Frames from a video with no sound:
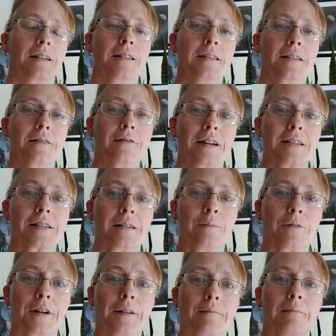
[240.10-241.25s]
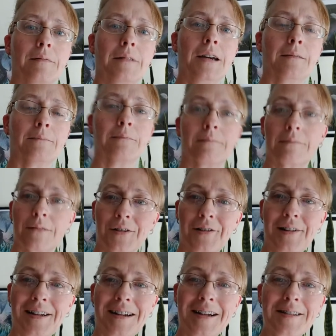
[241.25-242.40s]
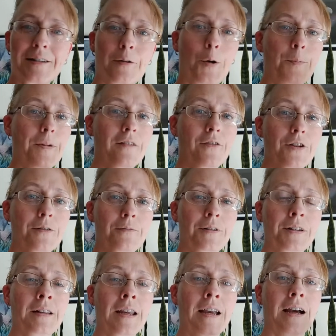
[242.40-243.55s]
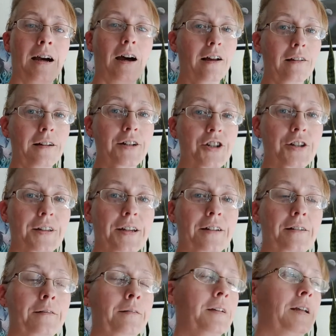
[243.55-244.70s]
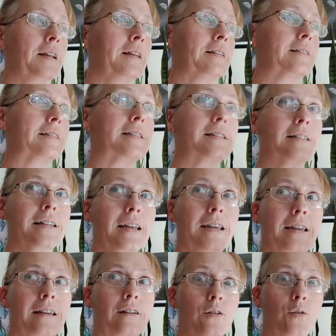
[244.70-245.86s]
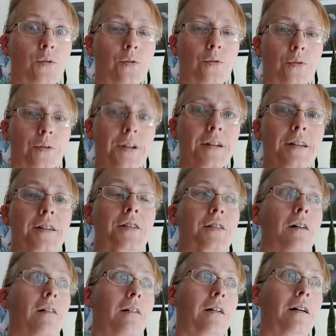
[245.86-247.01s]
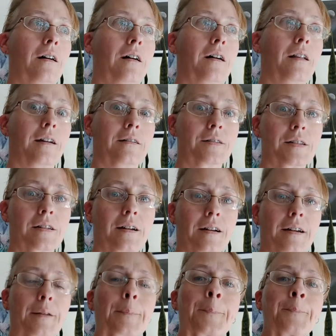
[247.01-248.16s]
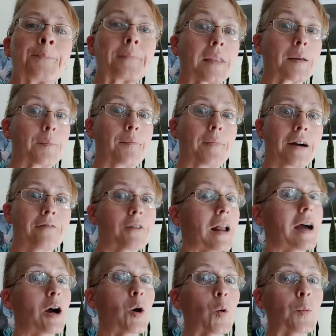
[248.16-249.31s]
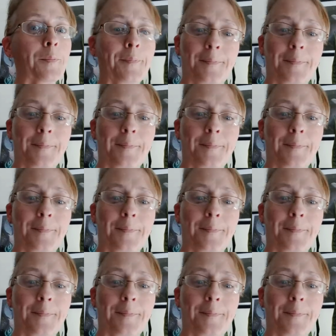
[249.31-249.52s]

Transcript: I did the great summary. Yeah. All right, guys, hope you have a good one. Holler at you later. Stay cool. It is hot outside. Bye for now.